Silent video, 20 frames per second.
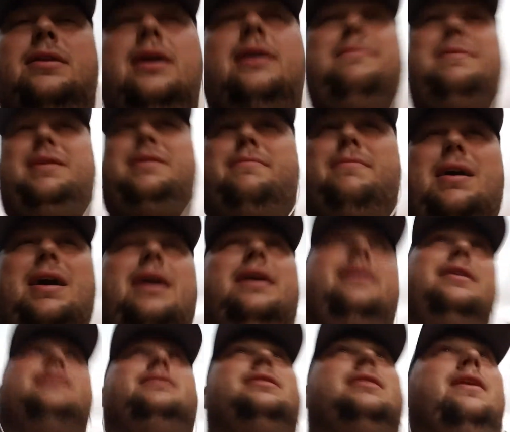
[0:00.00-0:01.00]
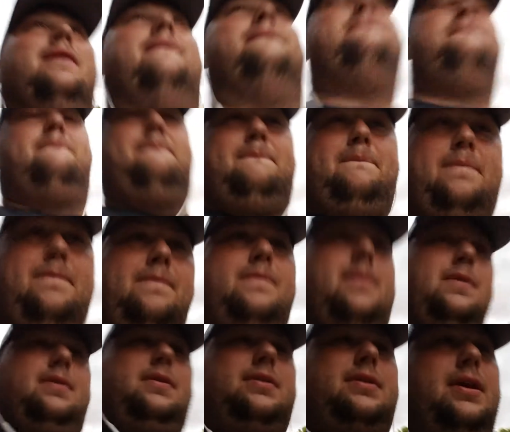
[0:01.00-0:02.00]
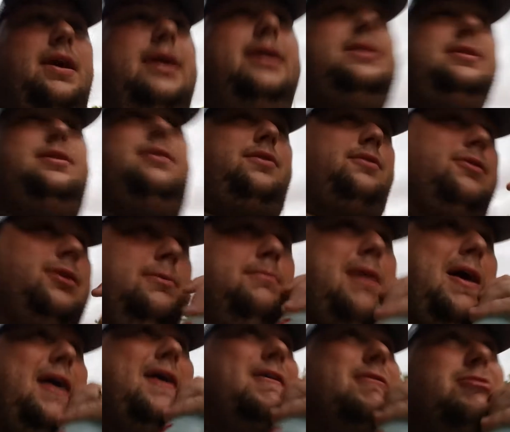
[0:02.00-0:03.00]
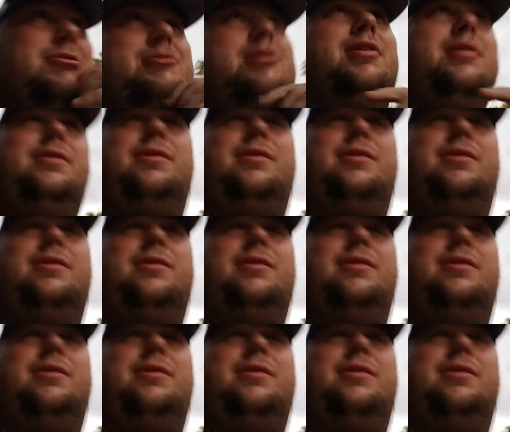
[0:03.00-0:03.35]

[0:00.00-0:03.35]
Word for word: 10 minute miles Okay, so three miles,